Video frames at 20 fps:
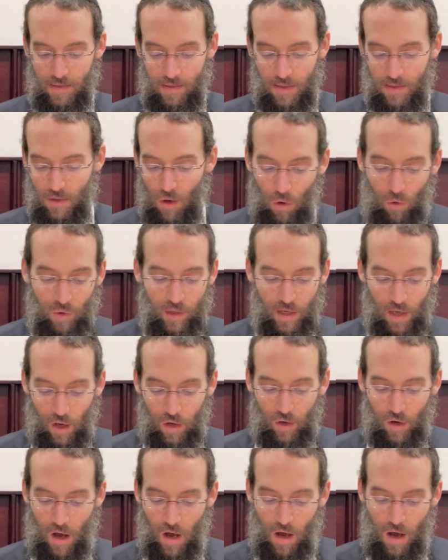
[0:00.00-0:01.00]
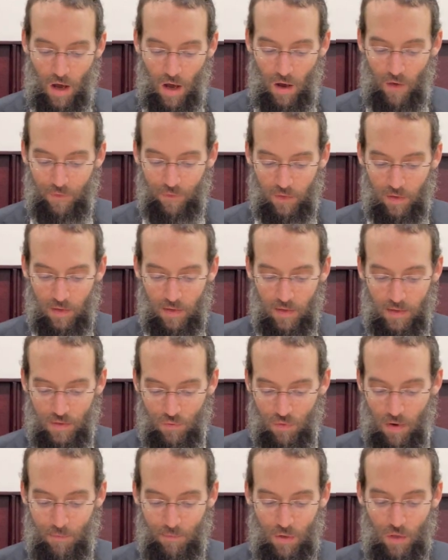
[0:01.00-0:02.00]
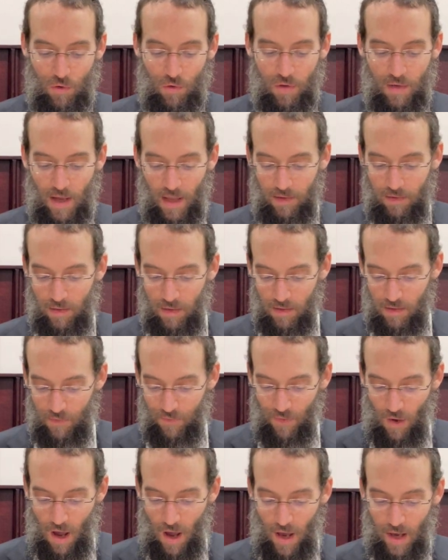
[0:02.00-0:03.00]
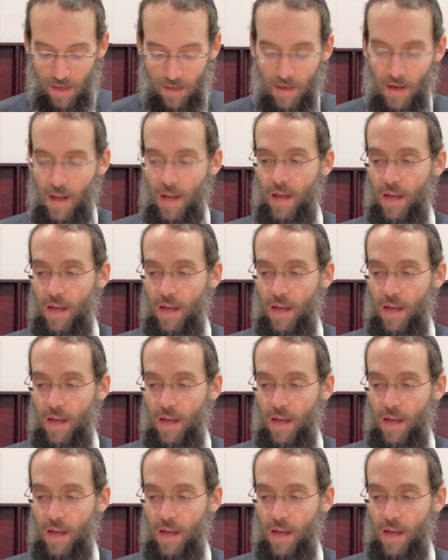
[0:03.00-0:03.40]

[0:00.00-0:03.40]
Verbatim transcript: There's only enough to distribute and to divide